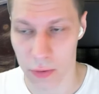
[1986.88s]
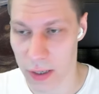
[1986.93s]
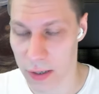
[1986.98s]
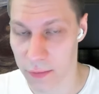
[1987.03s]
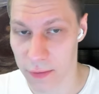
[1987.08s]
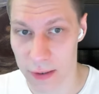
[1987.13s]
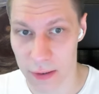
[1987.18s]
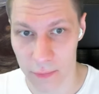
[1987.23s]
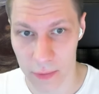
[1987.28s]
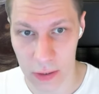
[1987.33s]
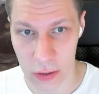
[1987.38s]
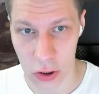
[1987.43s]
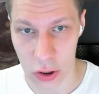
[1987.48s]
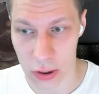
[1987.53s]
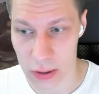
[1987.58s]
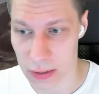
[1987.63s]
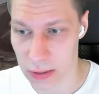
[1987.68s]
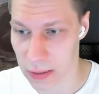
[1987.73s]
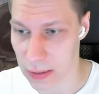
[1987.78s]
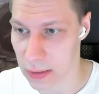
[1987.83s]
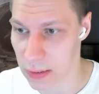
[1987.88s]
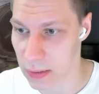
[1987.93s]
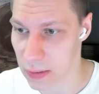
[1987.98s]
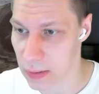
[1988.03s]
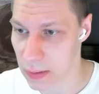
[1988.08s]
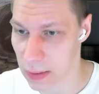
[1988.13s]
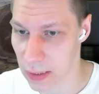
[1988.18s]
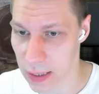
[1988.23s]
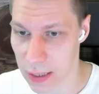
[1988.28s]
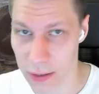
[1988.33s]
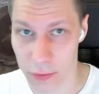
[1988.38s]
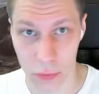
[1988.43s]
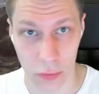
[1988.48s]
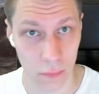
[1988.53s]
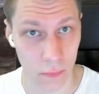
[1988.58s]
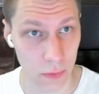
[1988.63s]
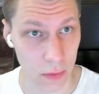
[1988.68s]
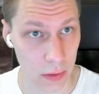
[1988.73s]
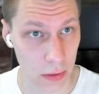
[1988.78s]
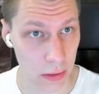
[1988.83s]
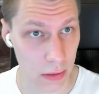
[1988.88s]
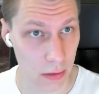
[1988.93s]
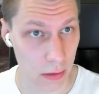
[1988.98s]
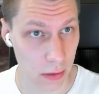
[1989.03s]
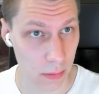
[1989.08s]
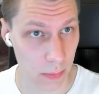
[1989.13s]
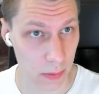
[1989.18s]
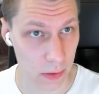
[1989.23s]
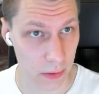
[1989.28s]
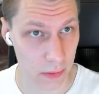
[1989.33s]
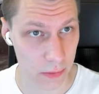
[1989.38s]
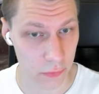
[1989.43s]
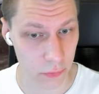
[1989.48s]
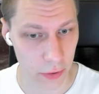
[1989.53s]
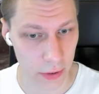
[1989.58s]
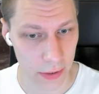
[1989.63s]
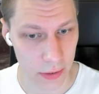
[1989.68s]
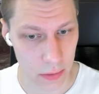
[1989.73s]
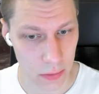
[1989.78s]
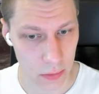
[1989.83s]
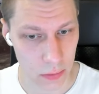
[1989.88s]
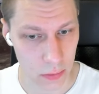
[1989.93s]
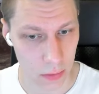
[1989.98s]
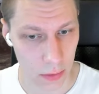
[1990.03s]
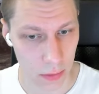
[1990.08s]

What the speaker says: now the question is, how do we limit it, right?